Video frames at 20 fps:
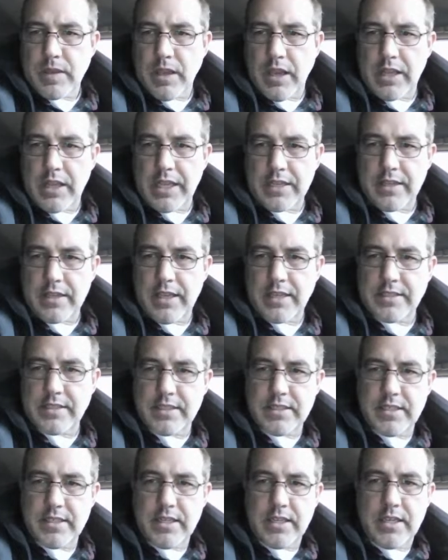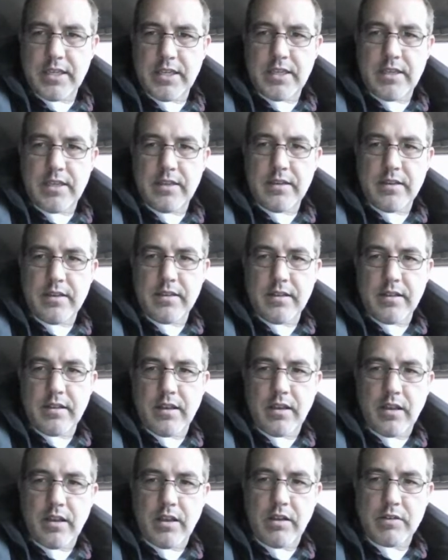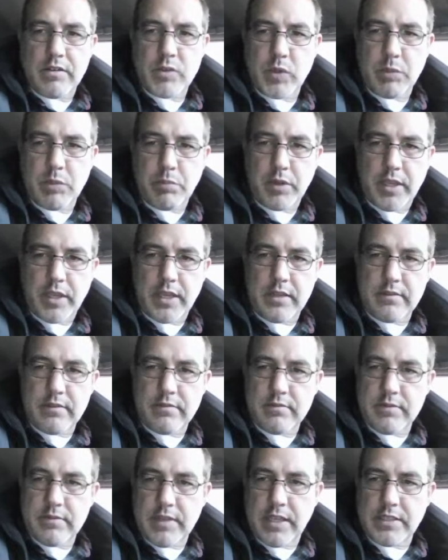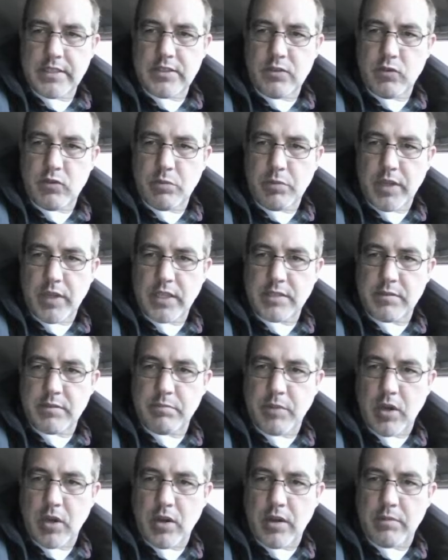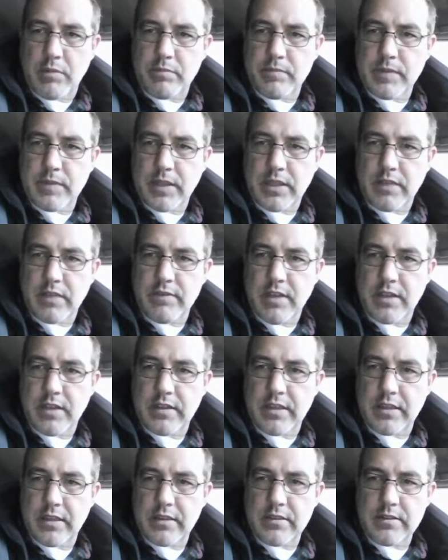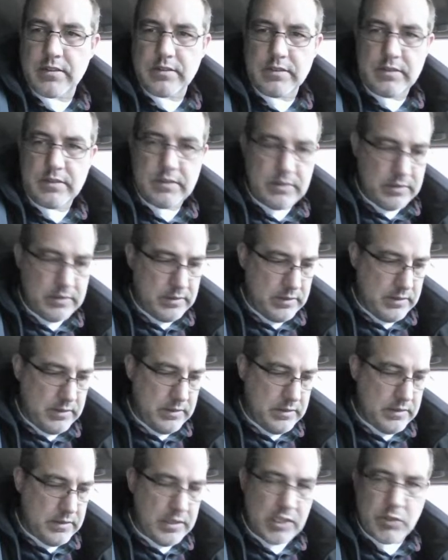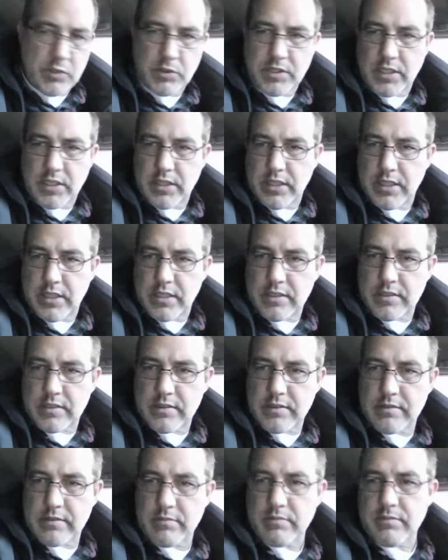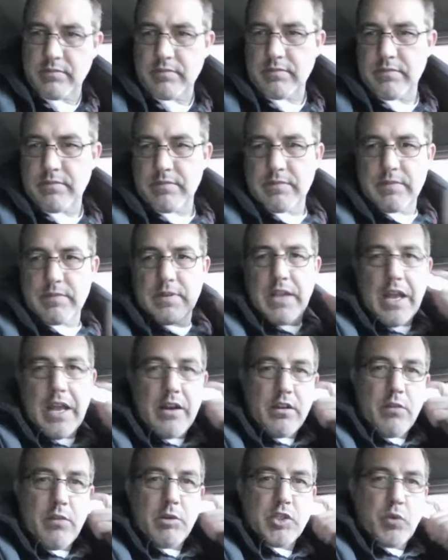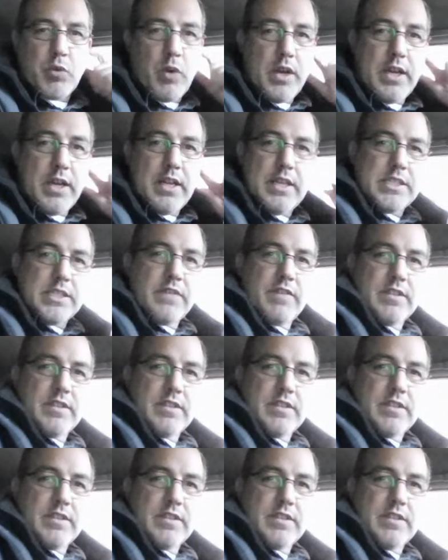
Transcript: I like the ACT twin plate. The ACT twin plate's bomb. Love that thing. That's what's in this. I don't know which one it is.